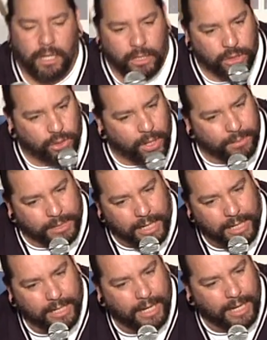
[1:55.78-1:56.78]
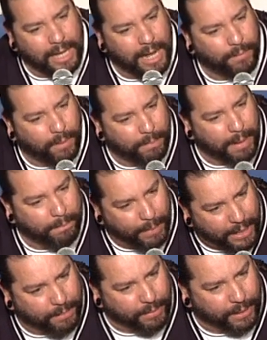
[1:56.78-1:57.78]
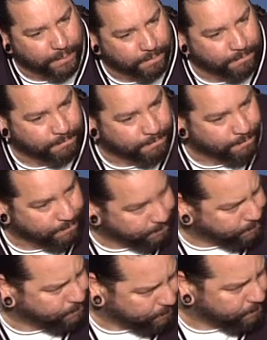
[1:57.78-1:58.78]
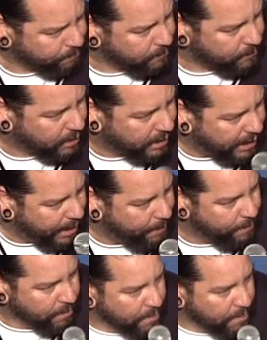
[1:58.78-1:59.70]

So I'm standing in line with my baby, okay?